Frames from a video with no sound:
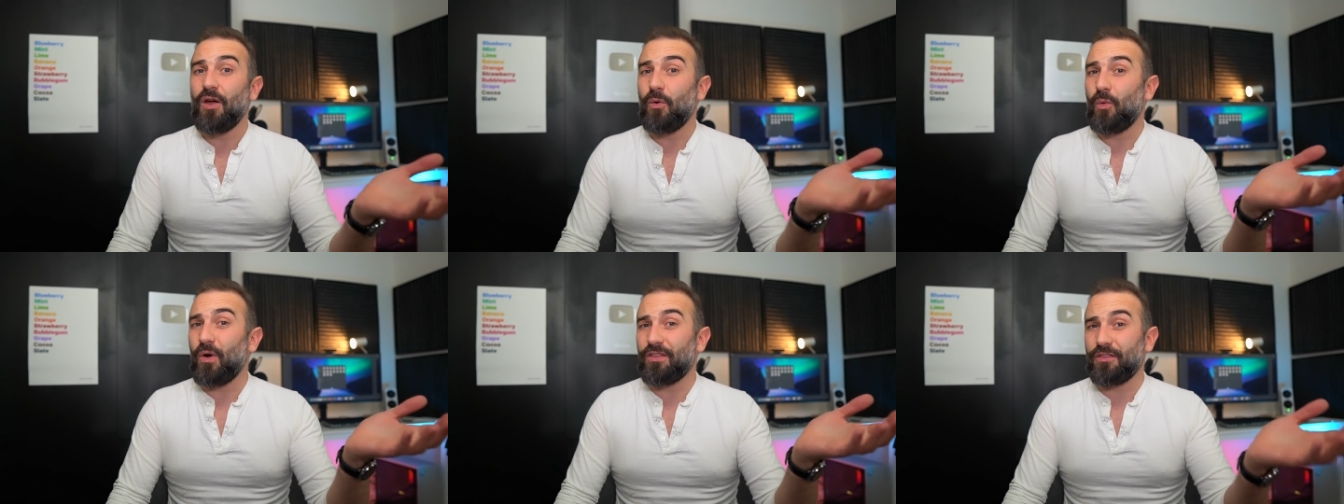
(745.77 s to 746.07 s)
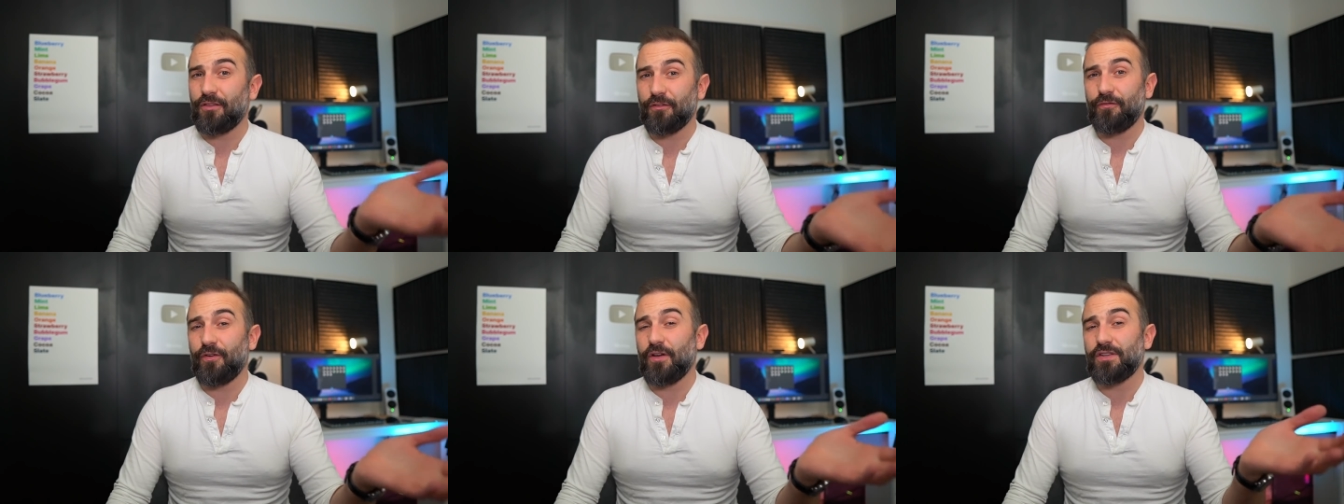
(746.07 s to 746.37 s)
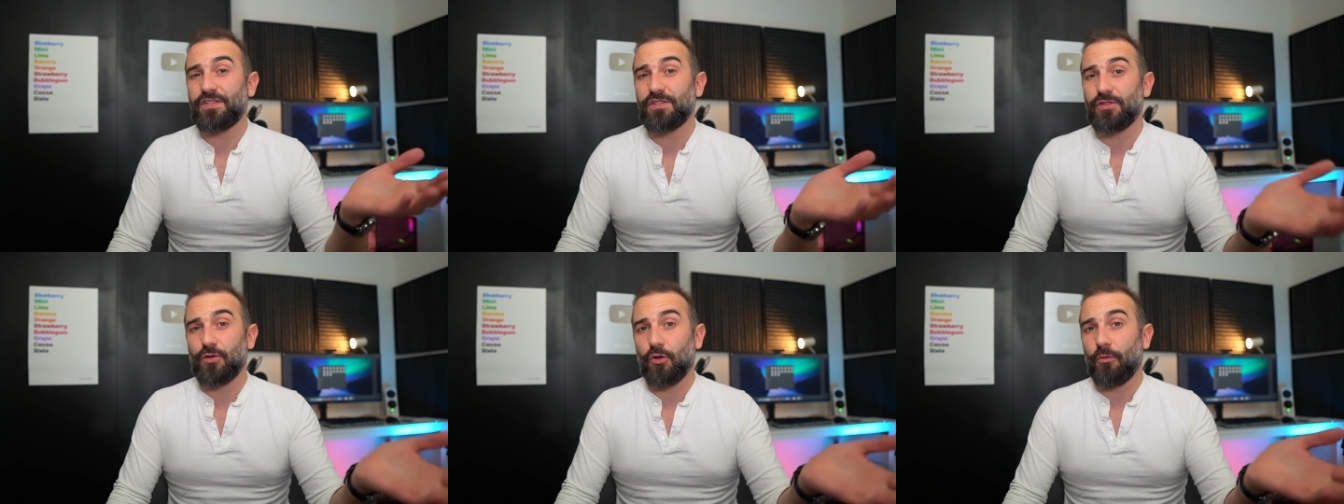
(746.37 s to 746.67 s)
what the
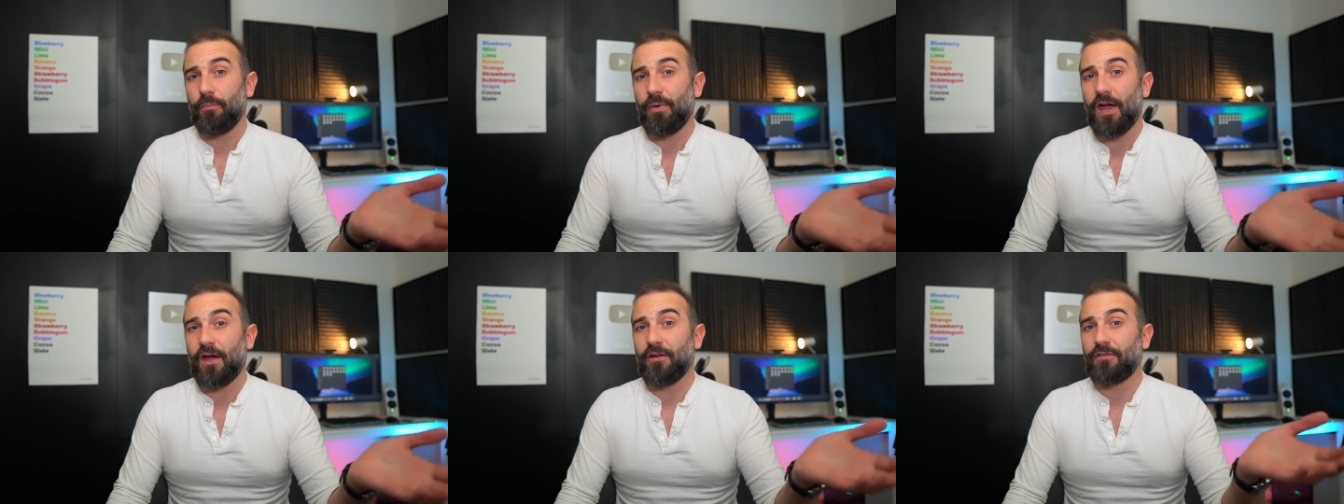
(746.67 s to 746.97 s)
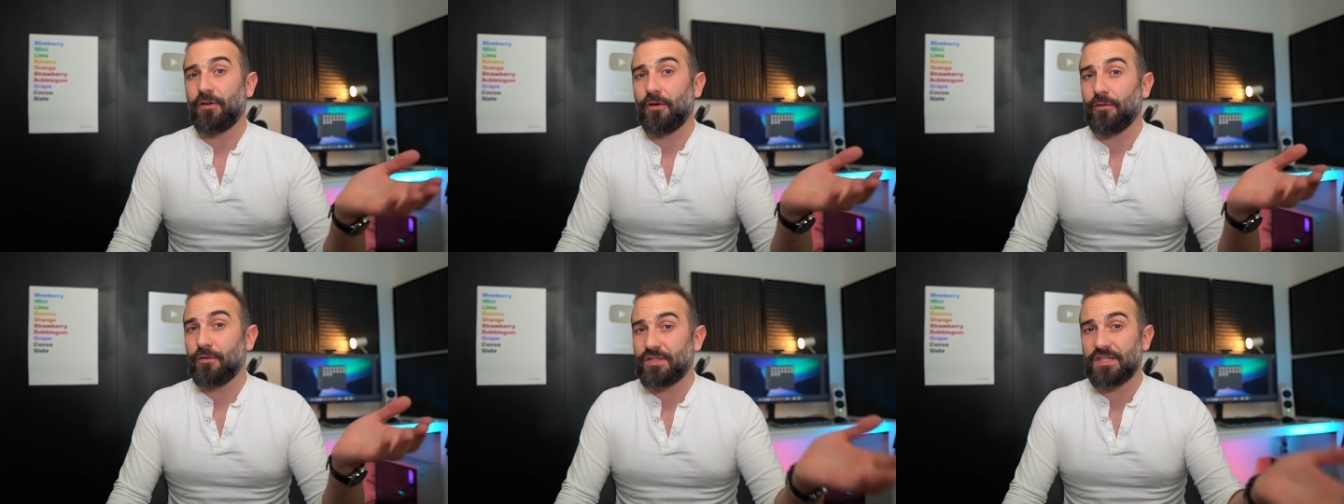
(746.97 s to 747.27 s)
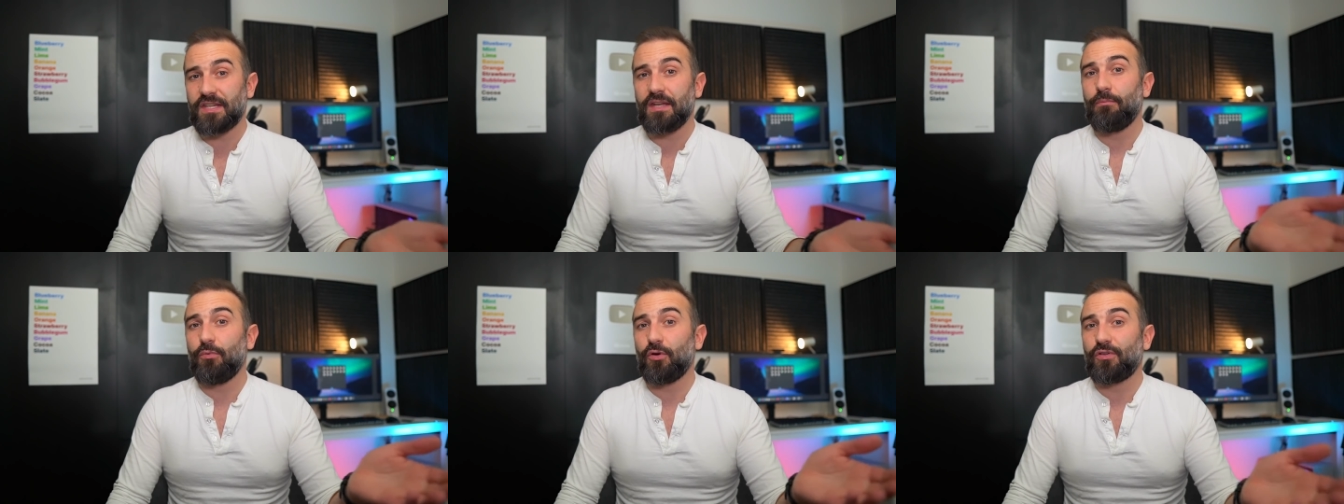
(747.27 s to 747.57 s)
fuss is all about on the
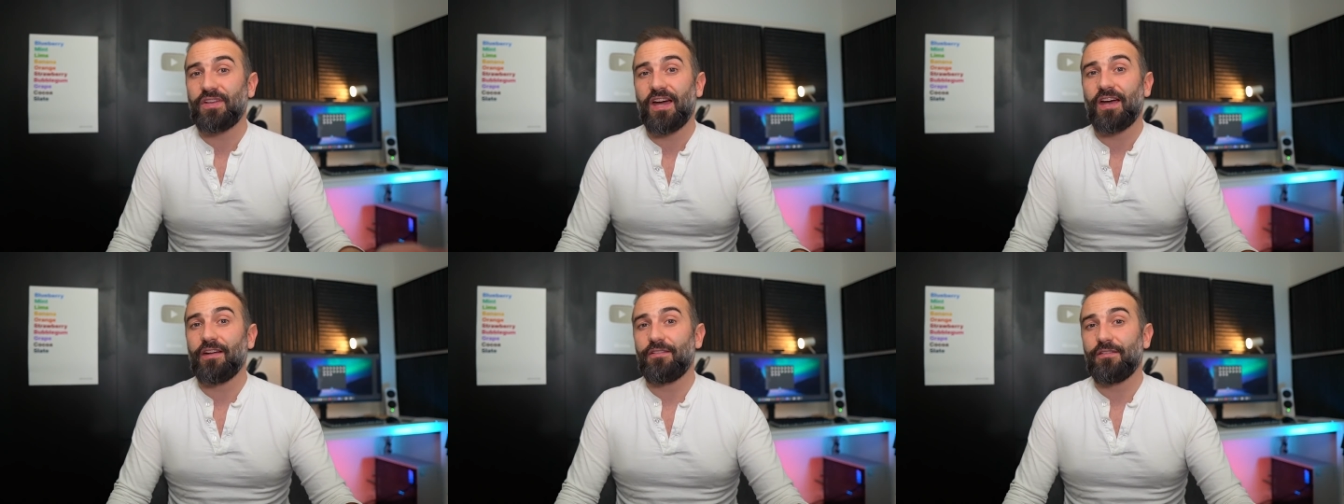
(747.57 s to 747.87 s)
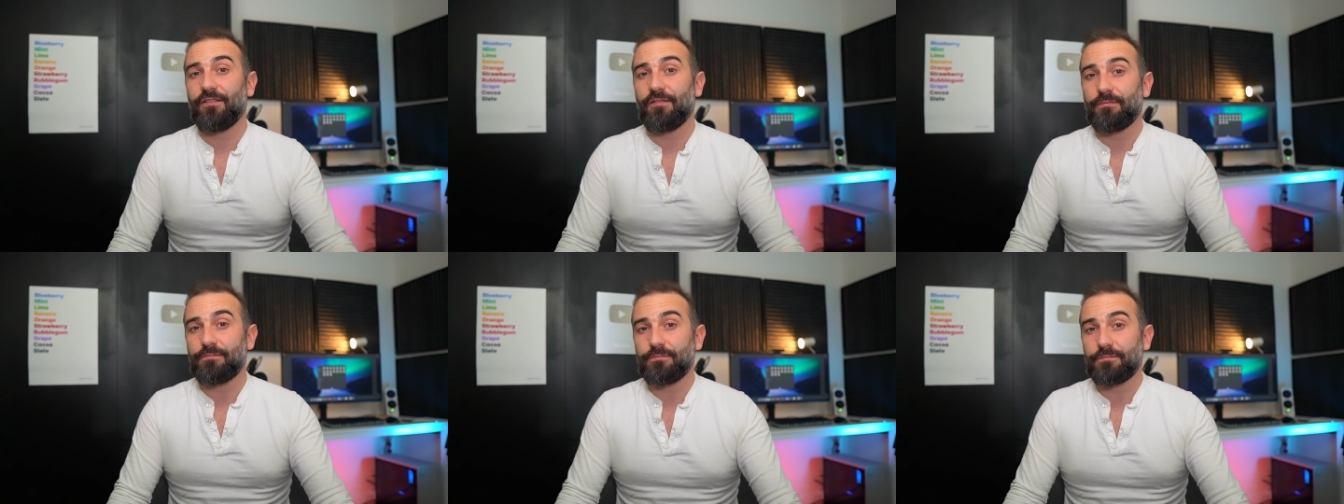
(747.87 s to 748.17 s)
Slimbook Titan.